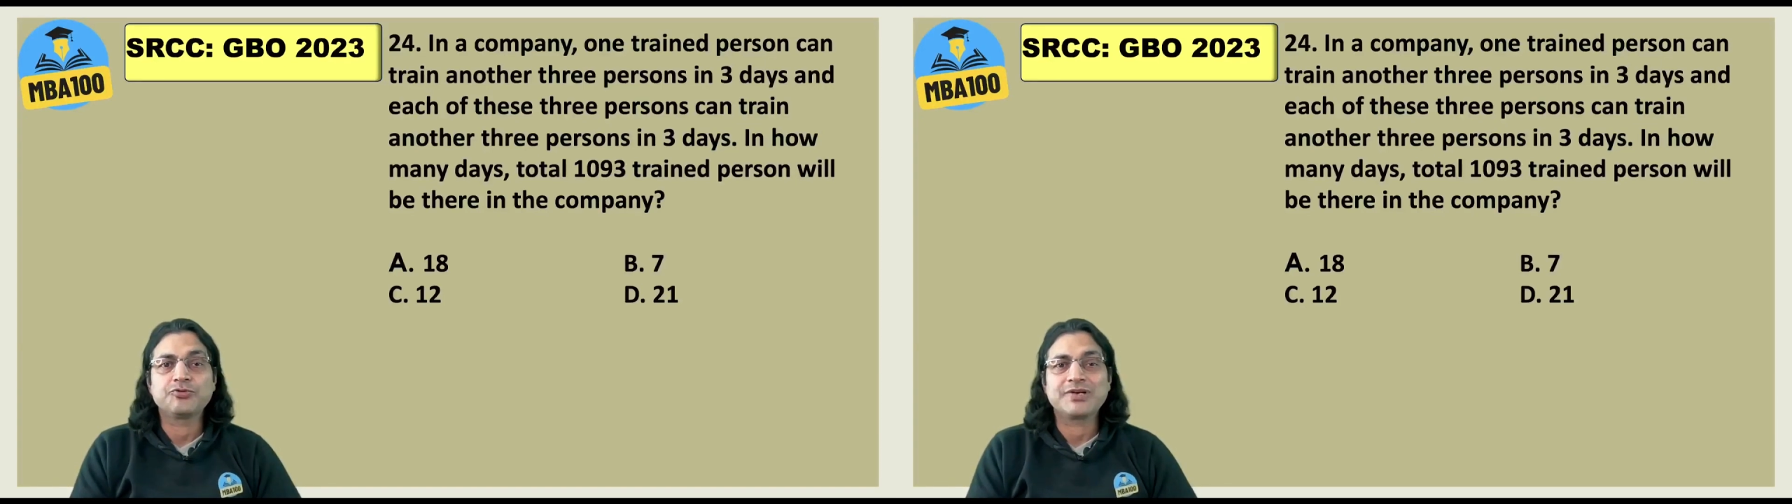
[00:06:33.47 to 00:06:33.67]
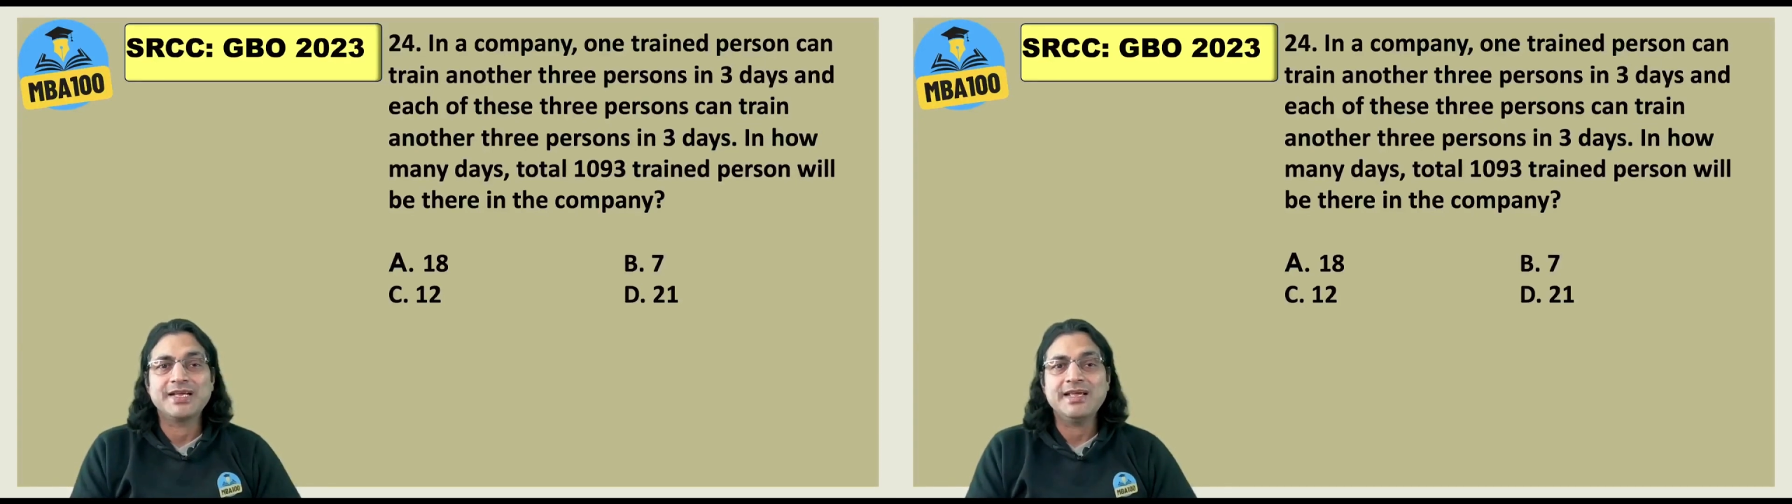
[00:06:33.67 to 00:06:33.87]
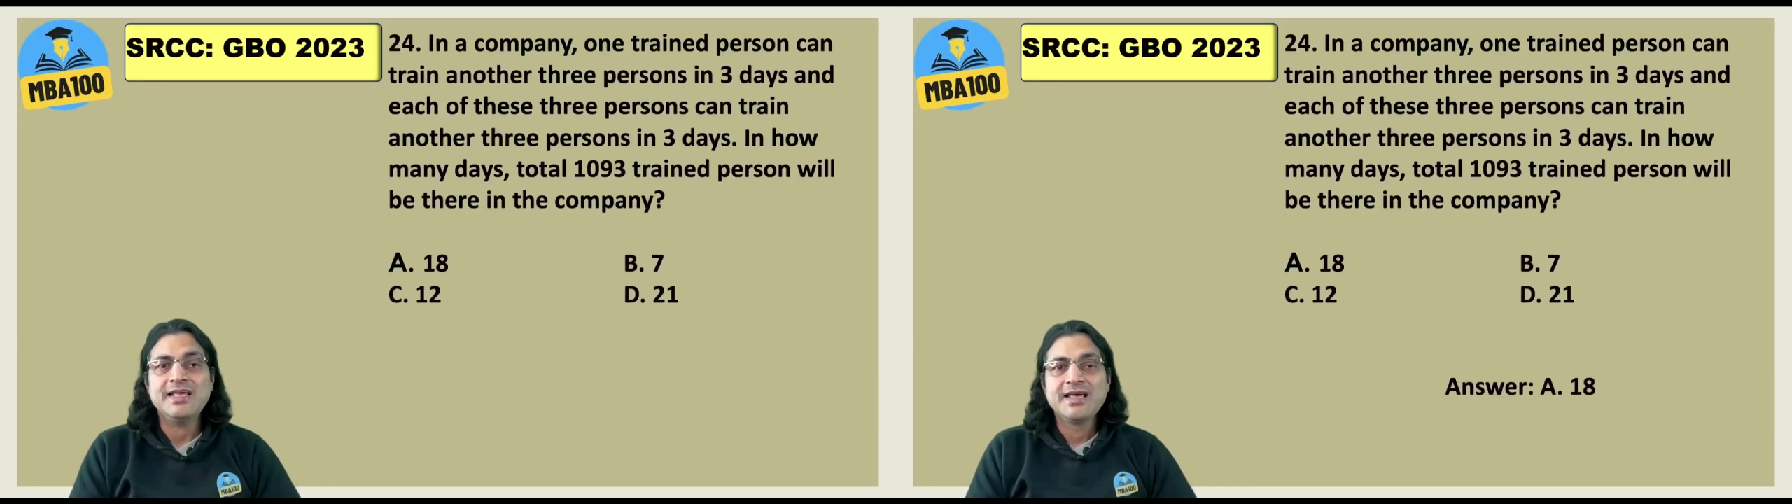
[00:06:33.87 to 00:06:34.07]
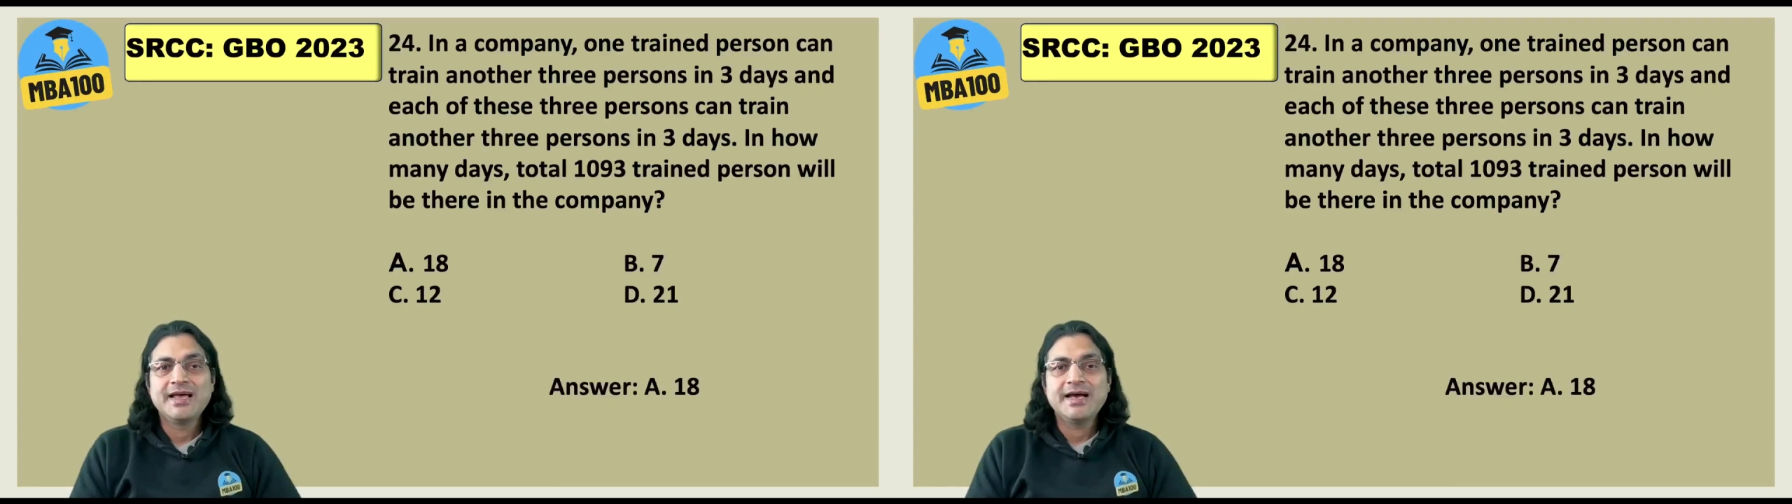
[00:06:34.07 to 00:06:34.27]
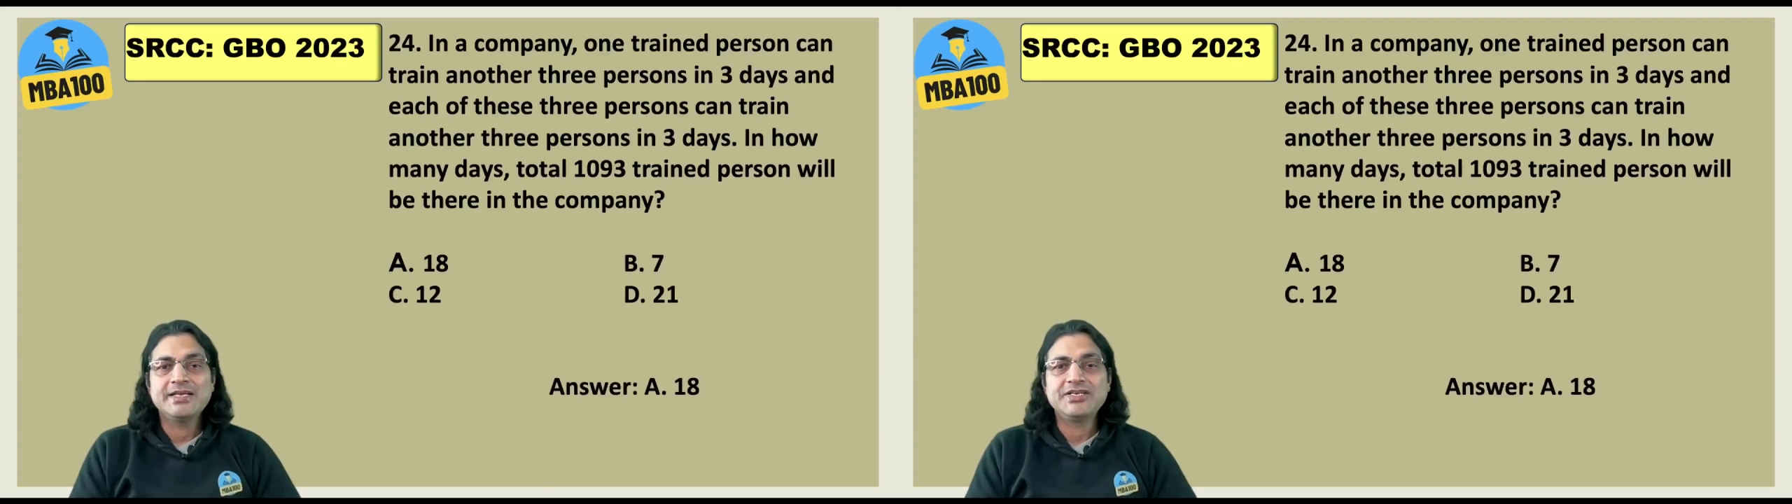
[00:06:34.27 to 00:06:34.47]
3,
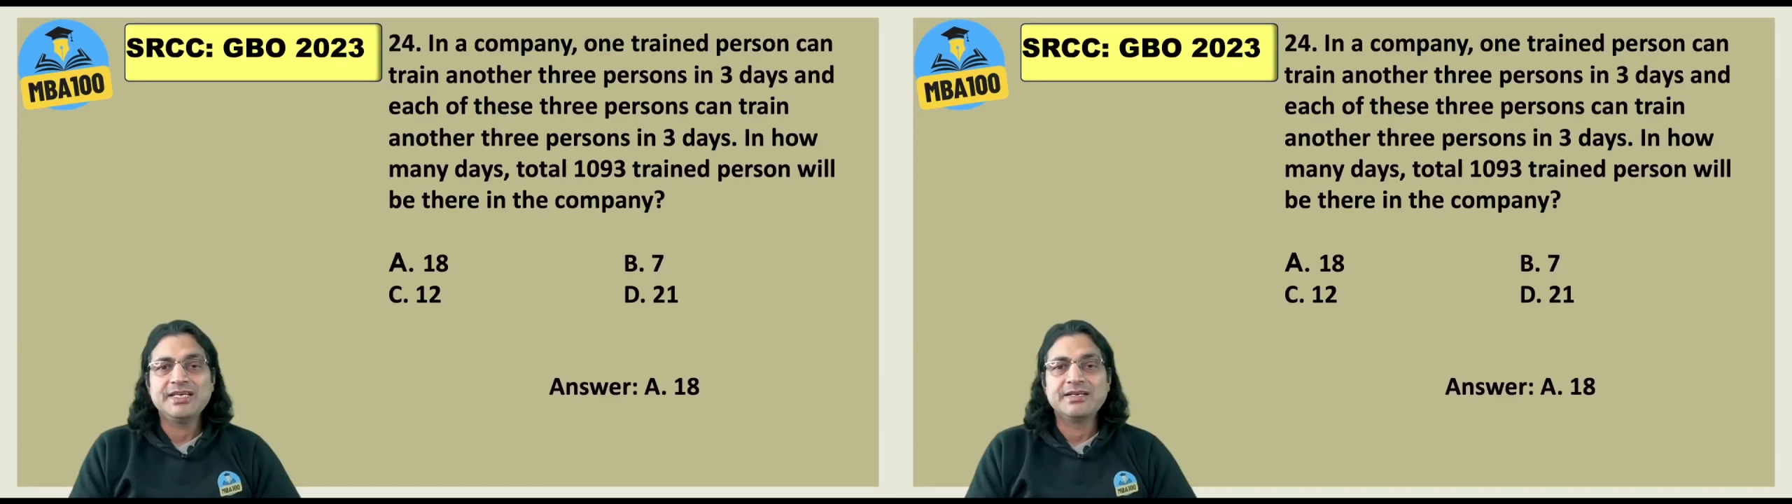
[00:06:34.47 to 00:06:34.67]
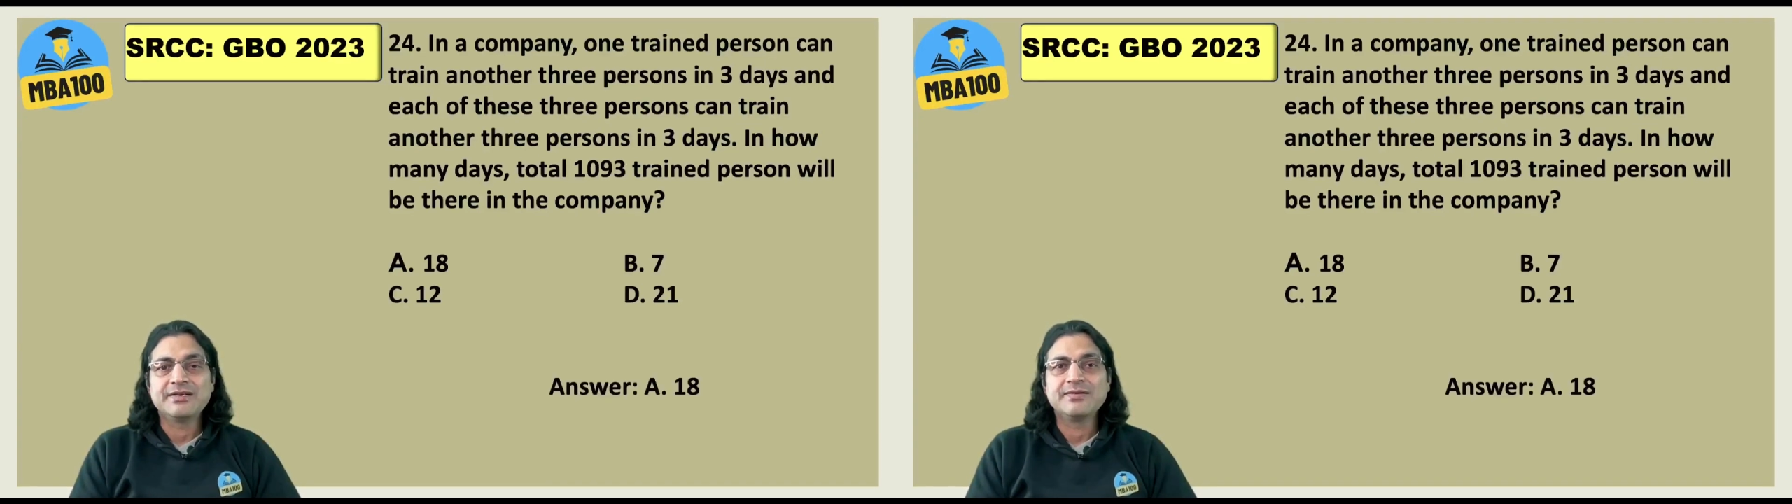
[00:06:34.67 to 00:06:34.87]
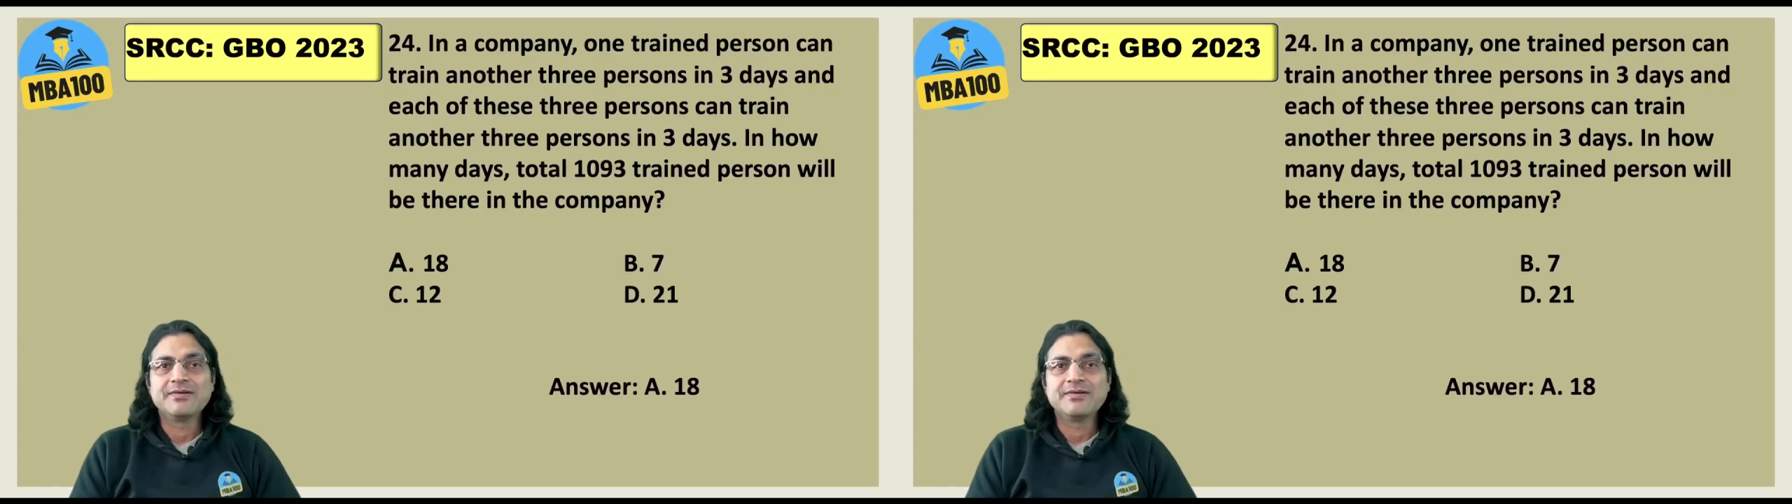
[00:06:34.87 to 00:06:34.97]
18.